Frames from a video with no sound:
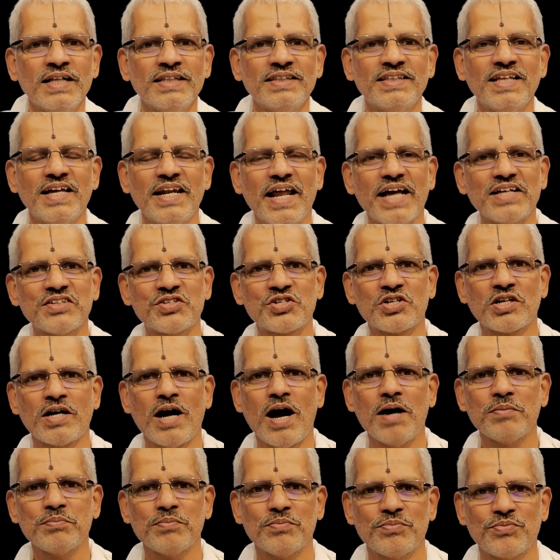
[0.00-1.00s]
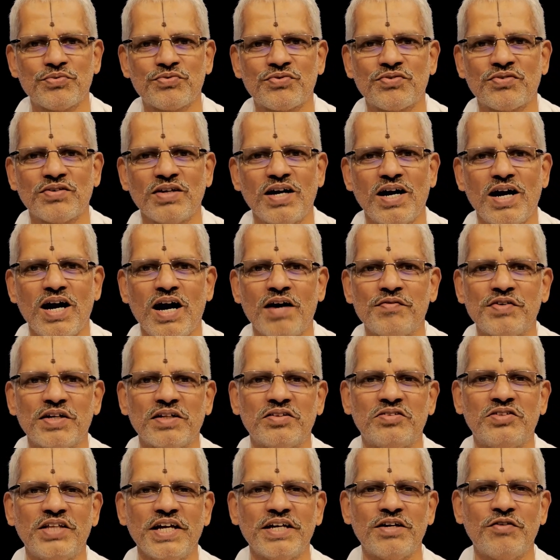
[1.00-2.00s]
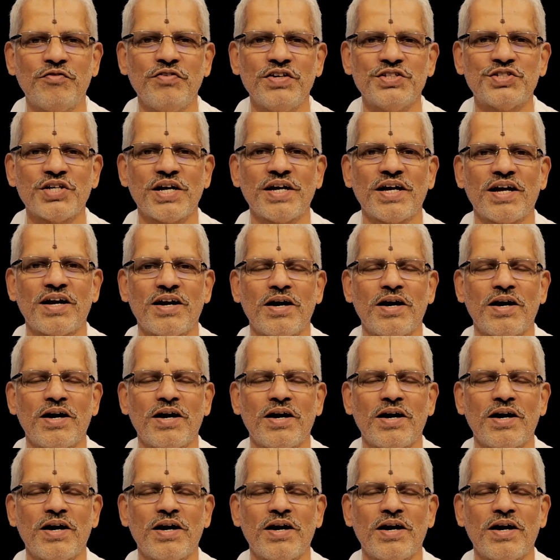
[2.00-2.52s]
The next comes our Vijaya